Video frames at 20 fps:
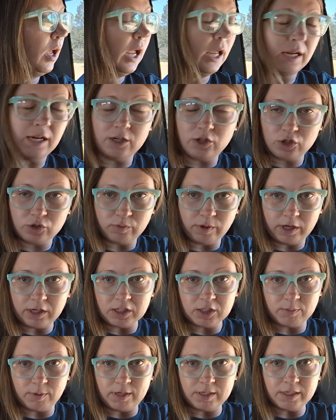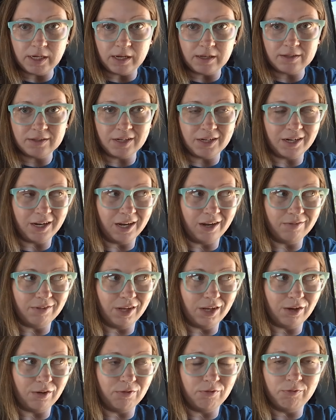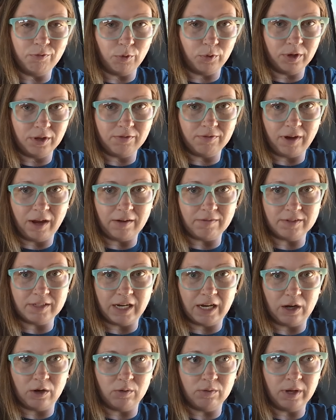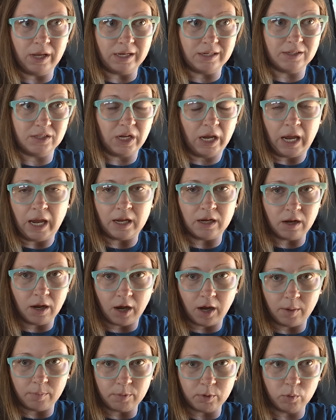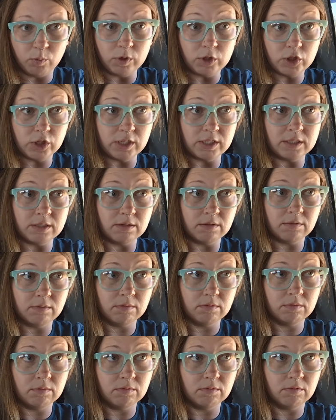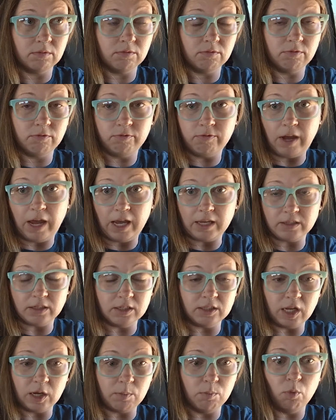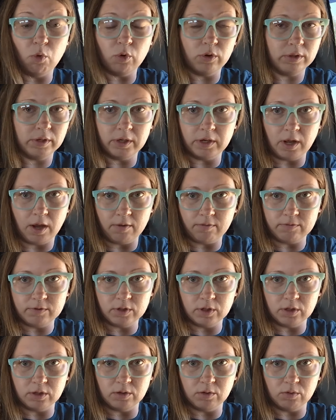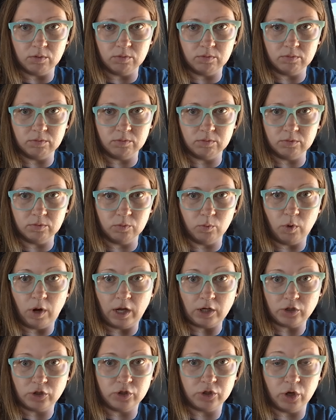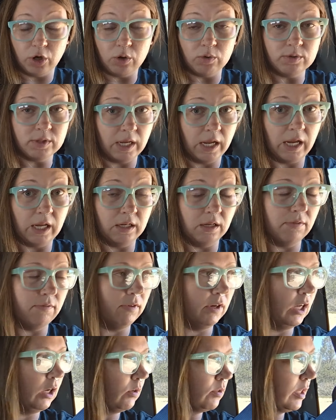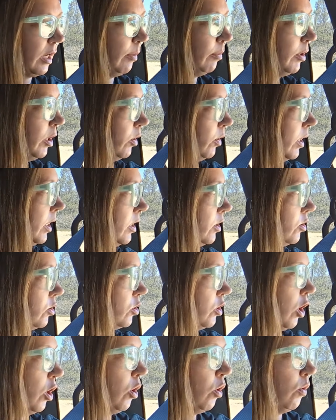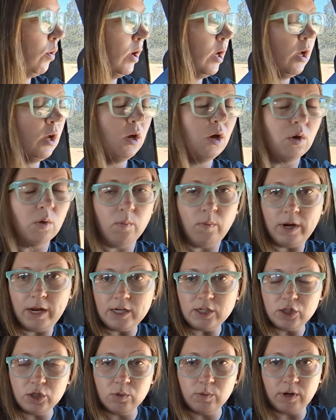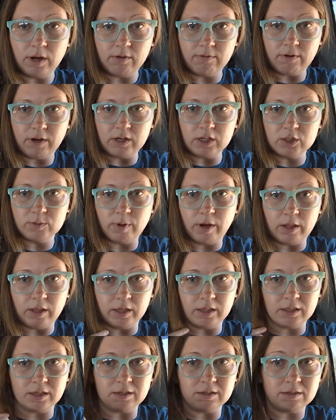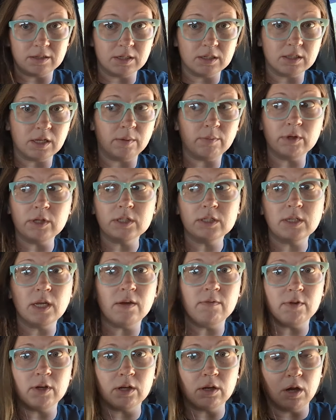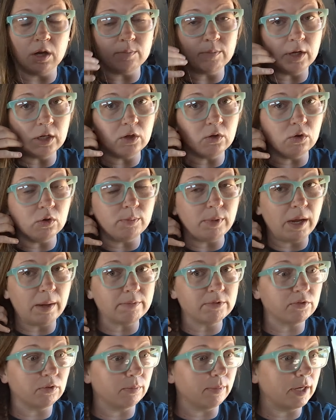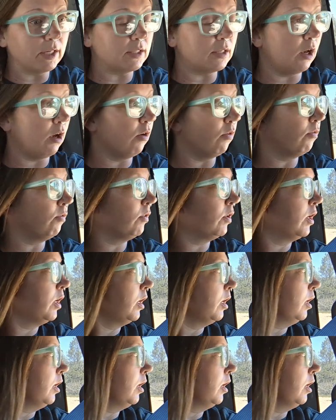And I just ran a speed test and I have like 45 down and 10 up, which is fast. It's like more than enough to watch shows and get videos uploaded. So what I do when I find a spot like this is I'm going to save it on my Google Maps for myself.